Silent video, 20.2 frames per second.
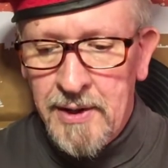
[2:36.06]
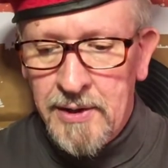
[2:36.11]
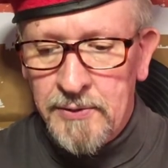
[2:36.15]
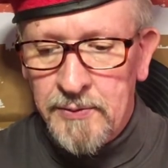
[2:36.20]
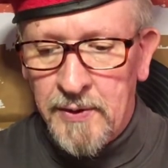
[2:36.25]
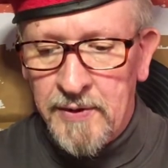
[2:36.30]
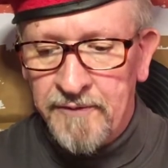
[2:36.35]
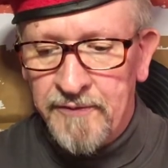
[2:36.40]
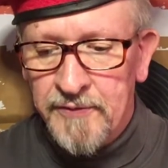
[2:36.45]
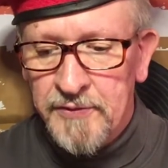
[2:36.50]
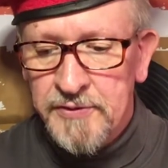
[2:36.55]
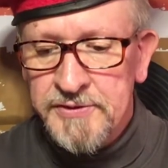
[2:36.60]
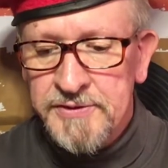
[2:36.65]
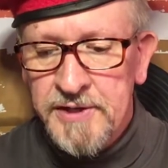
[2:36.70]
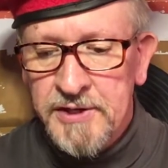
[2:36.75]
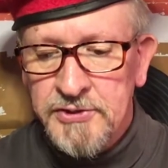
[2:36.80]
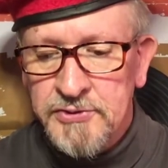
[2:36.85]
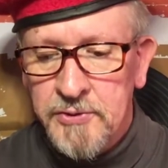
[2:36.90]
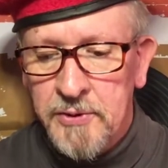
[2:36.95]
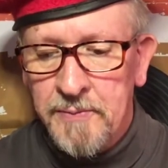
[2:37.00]
21st
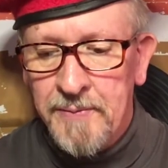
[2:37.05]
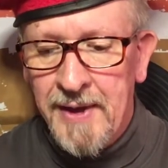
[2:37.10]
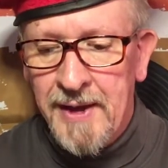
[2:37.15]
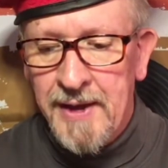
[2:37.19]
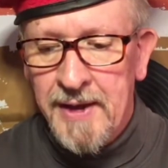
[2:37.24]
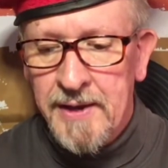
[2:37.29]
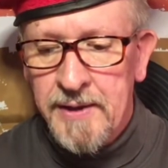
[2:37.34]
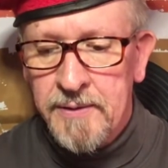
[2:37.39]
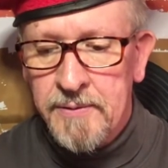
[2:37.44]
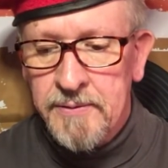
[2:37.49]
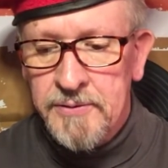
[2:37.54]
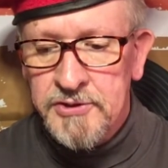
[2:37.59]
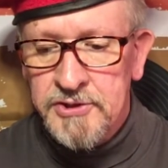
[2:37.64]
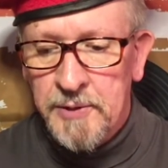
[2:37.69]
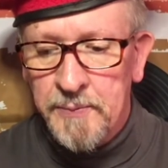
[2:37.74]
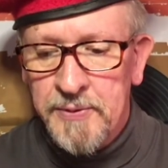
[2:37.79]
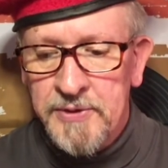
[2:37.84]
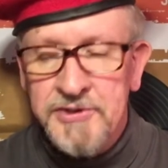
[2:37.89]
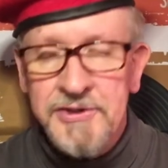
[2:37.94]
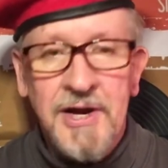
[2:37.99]
Century Man,
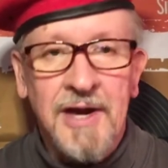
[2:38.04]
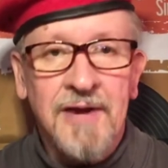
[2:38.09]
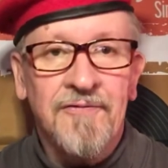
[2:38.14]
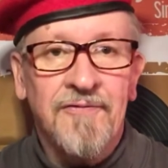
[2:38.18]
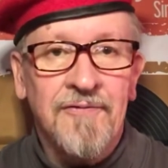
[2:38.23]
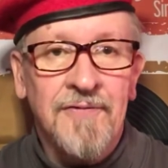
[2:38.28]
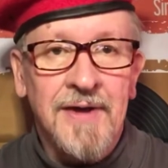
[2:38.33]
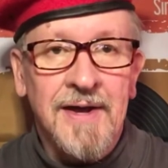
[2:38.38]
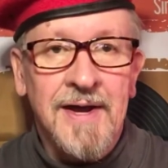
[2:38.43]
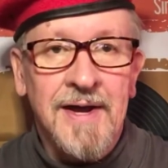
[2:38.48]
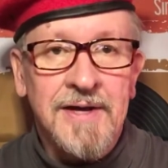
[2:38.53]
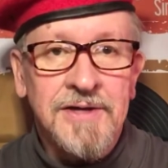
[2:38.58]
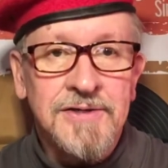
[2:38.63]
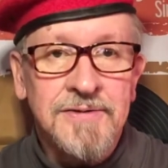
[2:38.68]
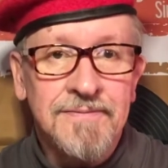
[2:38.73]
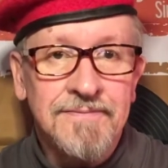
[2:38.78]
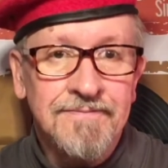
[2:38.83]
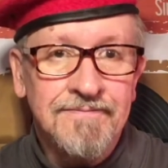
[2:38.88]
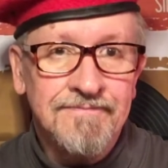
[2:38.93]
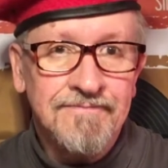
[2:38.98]
Jumpin' Jack Flash,
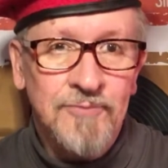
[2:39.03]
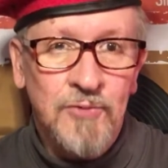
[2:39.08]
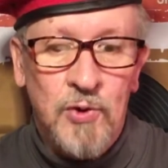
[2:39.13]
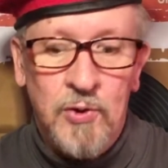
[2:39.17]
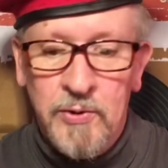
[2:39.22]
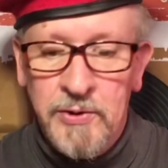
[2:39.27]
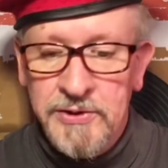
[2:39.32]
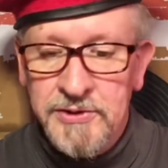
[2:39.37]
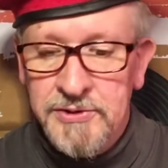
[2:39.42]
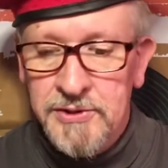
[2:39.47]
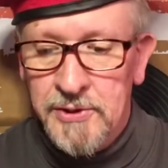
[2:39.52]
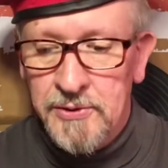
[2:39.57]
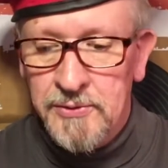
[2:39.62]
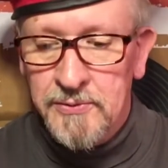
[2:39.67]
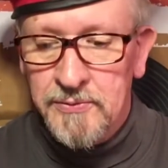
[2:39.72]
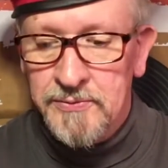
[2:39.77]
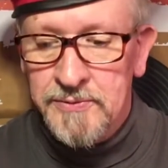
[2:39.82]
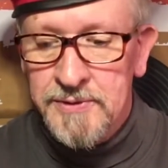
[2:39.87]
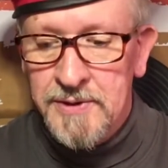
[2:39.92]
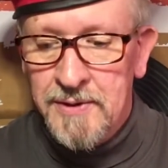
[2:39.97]
Rolling
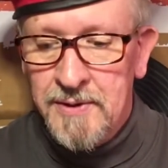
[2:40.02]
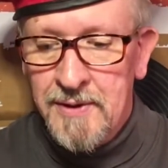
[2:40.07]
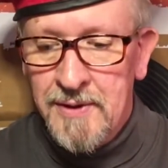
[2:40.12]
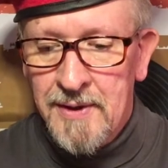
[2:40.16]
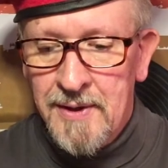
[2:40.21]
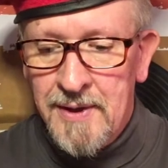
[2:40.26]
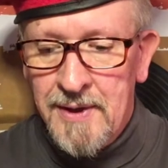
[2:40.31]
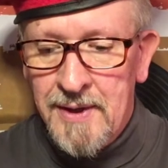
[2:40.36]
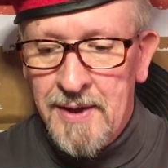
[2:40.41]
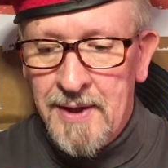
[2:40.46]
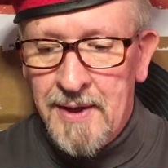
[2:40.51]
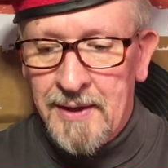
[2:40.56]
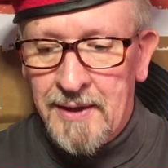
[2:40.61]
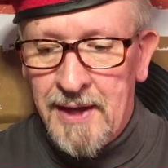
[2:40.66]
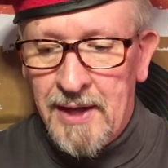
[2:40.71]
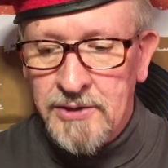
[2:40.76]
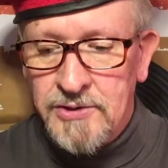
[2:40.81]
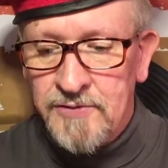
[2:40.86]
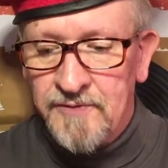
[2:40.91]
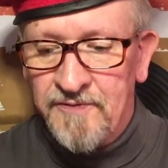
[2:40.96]
Stones.
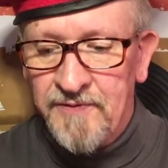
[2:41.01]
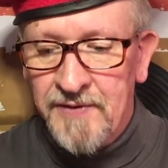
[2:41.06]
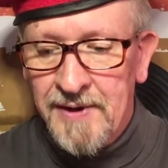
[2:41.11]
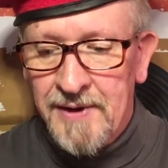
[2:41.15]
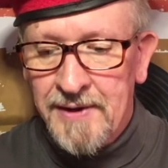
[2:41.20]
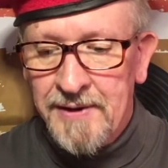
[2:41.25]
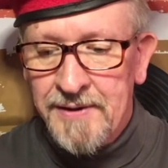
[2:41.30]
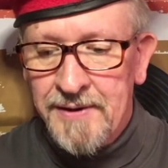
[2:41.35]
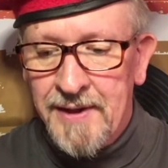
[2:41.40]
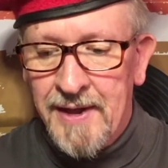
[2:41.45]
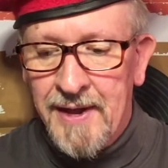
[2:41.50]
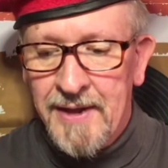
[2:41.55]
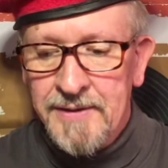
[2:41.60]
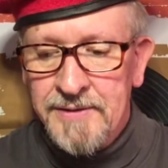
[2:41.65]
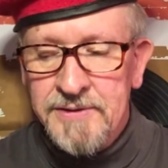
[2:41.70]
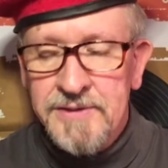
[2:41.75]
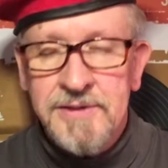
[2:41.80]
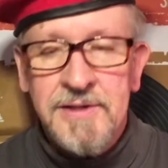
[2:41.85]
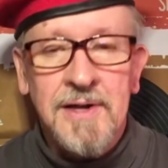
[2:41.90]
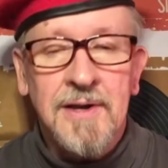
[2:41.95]
Can't You Feel It, and
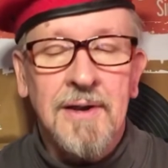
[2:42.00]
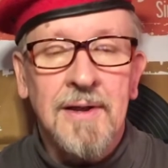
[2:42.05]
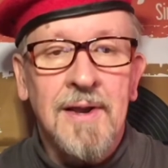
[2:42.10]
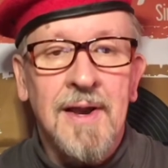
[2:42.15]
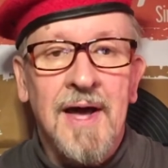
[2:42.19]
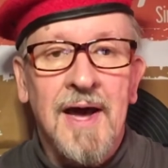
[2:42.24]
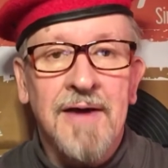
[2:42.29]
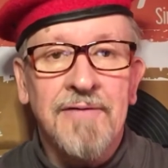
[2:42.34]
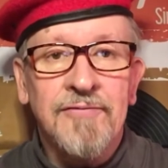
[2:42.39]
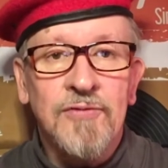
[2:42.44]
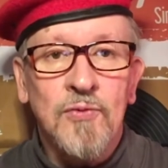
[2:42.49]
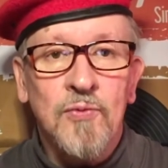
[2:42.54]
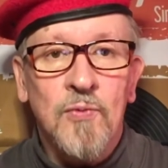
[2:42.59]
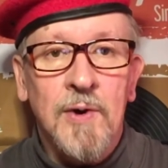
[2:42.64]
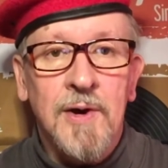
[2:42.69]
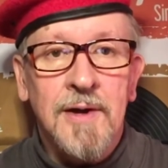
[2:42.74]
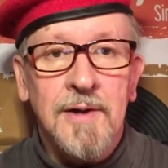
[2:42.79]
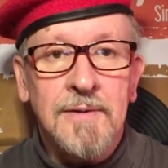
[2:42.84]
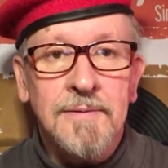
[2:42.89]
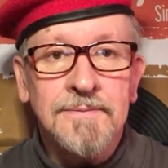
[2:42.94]
Still Alive and
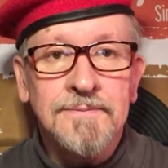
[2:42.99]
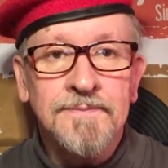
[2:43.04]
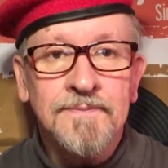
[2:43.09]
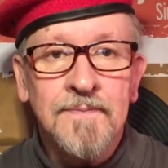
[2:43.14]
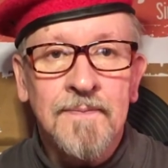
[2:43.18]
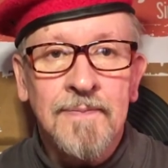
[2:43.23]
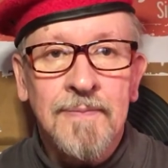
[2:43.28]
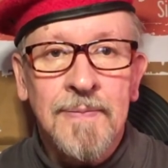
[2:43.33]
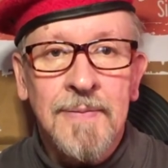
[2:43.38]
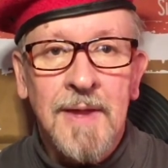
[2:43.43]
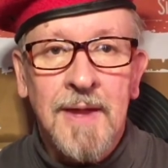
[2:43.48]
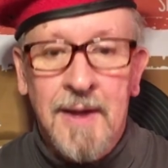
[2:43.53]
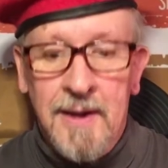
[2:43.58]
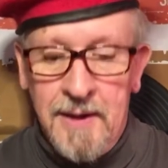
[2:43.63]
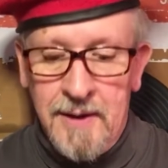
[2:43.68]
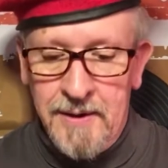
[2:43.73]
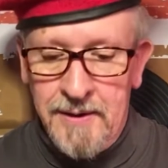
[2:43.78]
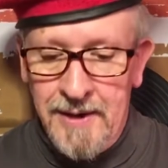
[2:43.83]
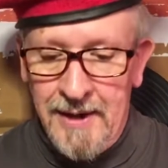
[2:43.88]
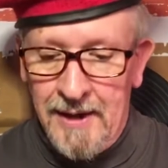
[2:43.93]
Well.
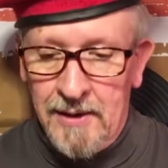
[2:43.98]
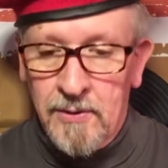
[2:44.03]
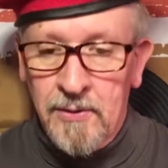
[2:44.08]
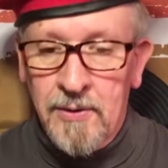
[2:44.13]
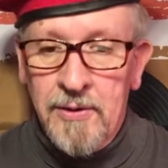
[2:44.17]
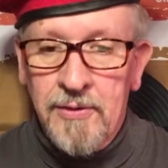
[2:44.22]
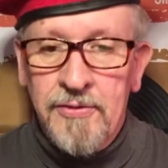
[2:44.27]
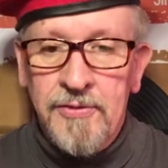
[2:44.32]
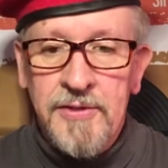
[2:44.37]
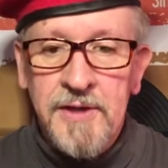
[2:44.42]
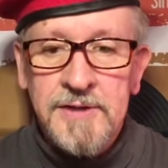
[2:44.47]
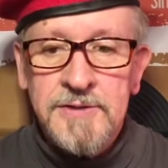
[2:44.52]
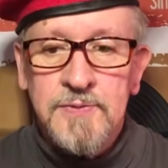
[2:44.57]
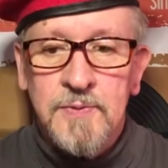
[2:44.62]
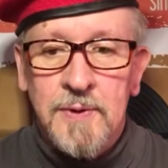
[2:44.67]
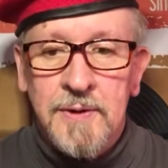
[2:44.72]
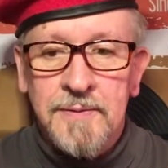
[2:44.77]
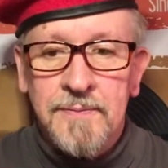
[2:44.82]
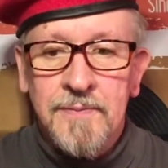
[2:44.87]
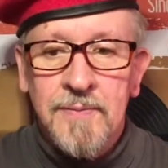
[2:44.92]
Now, this
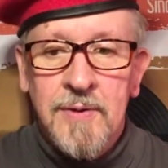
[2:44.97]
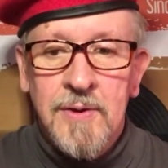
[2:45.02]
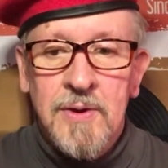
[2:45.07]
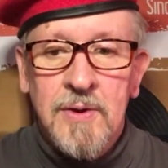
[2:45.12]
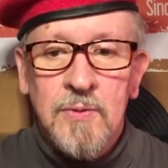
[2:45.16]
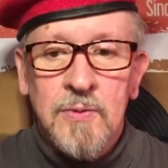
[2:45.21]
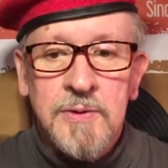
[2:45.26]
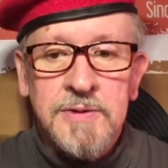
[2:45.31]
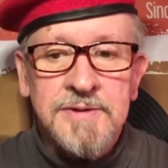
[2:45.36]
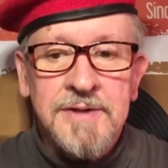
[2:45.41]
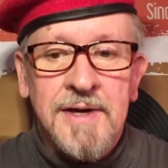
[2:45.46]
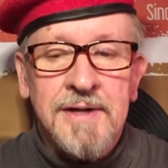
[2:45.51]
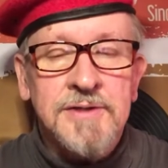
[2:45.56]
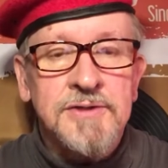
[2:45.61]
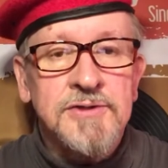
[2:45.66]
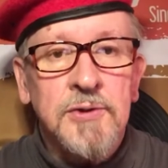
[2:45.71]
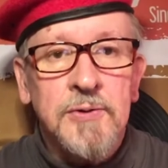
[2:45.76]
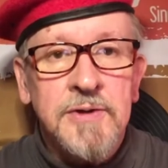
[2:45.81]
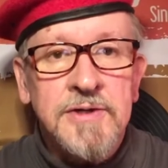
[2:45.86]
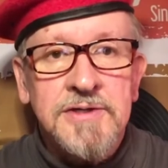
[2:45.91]
one was on
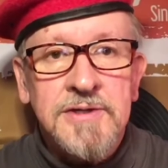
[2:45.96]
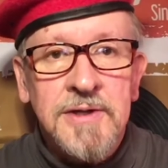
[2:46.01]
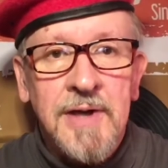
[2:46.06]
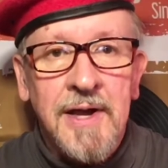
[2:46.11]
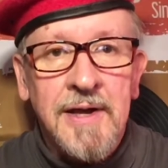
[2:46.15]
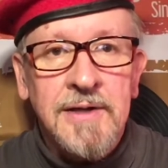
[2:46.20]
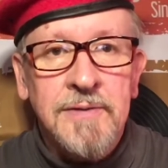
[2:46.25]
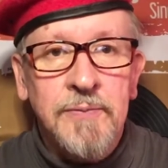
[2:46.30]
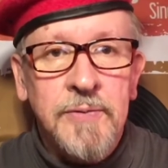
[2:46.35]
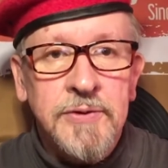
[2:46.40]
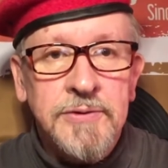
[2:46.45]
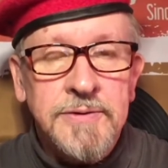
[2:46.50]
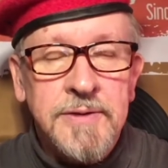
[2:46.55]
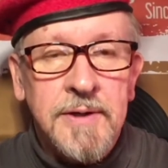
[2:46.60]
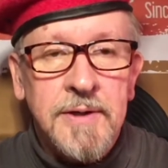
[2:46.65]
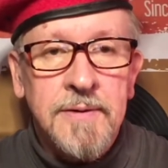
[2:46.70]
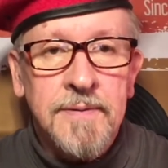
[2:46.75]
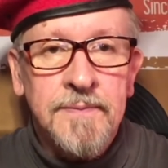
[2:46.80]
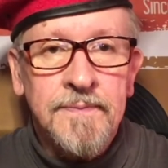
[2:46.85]
Sony Select Music.